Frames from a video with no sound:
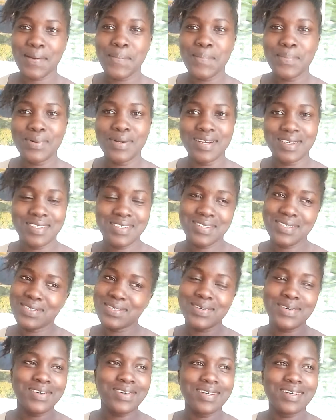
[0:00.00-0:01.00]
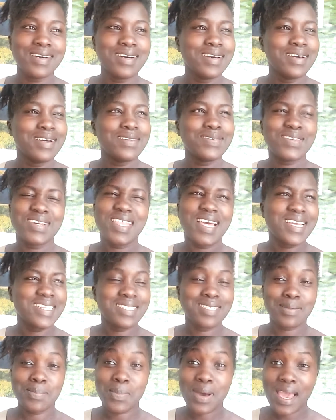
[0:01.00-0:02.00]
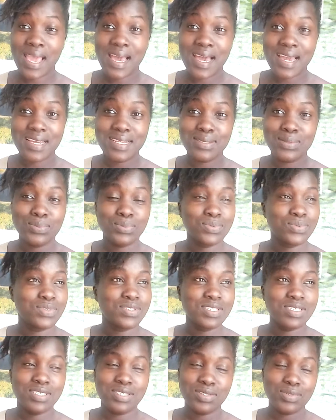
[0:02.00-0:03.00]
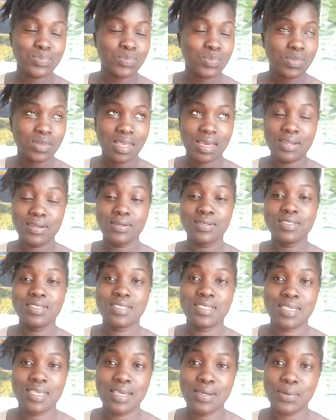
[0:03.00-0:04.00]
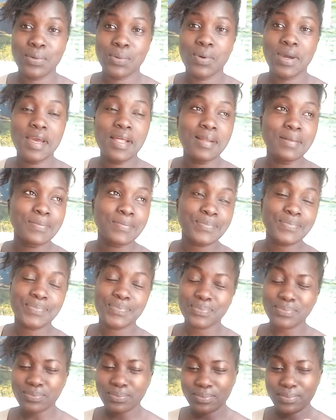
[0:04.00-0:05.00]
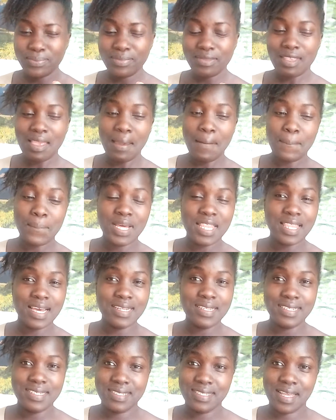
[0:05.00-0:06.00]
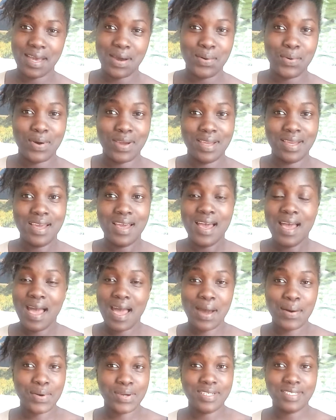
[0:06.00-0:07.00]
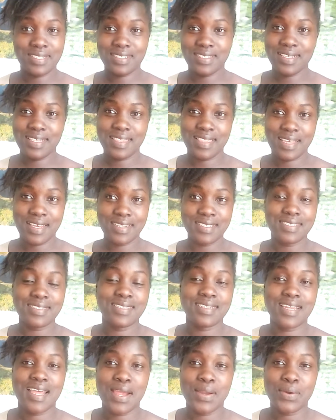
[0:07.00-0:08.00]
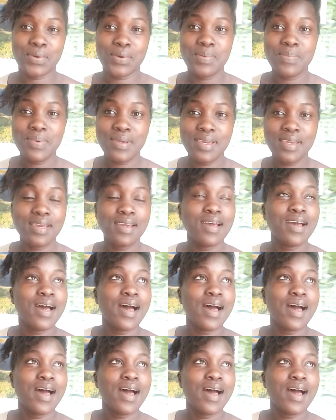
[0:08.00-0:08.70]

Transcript: I don't know whether it's my eyes which are not seeing well, but that is how I see things in Nairobi.